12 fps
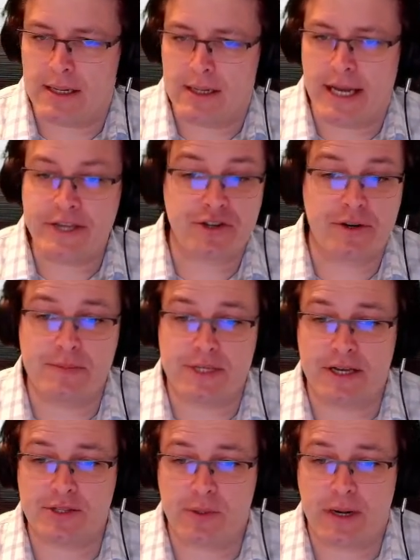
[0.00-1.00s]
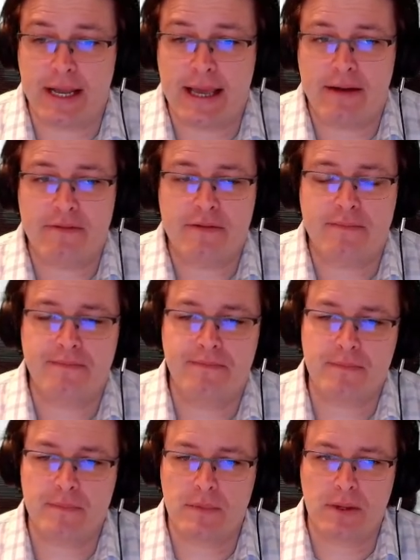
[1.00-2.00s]
ice cream sales we're going to have.
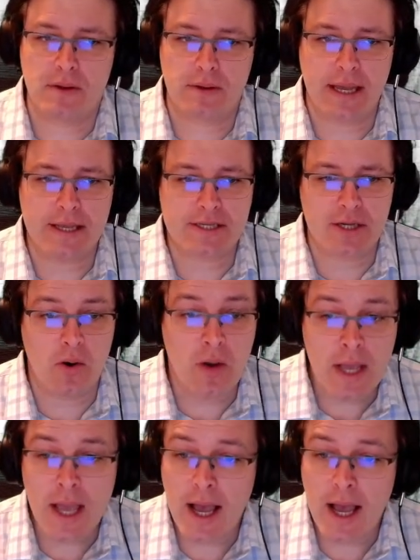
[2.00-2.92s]
Okay, so